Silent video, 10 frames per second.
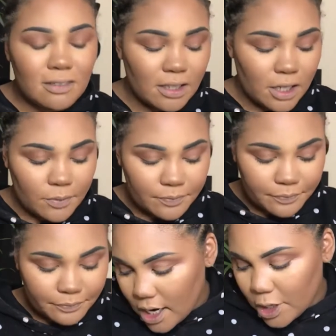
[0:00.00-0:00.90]
No.
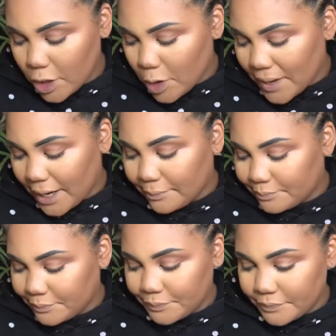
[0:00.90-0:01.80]
No ma'am.
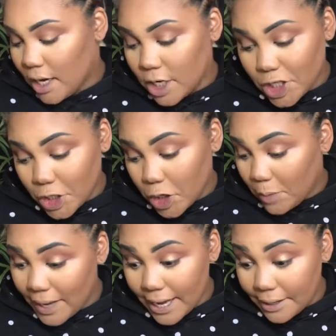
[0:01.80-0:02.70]

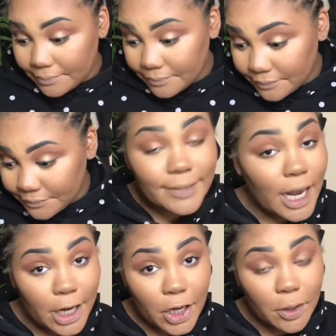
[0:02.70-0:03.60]
No ma'am.
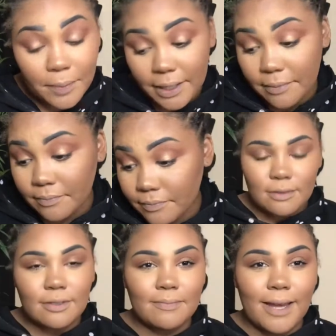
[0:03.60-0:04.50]
No ma'am.
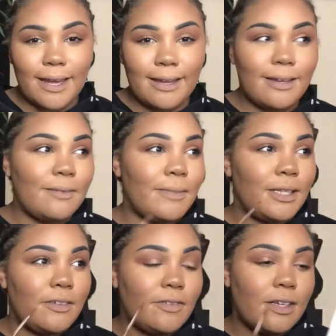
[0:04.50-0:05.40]
It's my
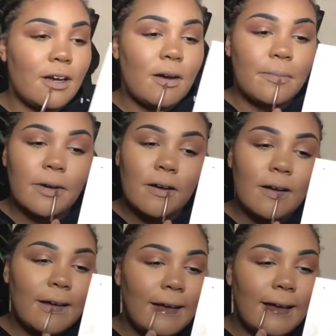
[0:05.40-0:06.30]
lovely combo.
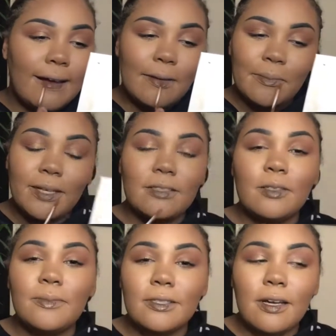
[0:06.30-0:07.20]
My
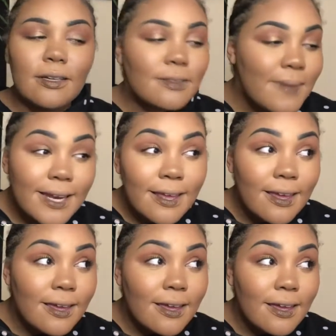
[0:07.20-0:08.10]
Tubes
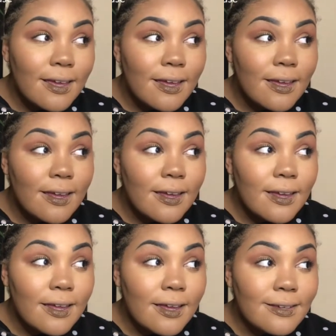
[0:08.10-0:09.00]

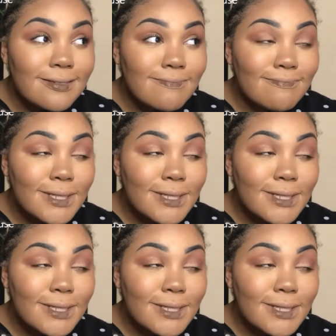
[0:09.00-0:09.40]
Cosmetics.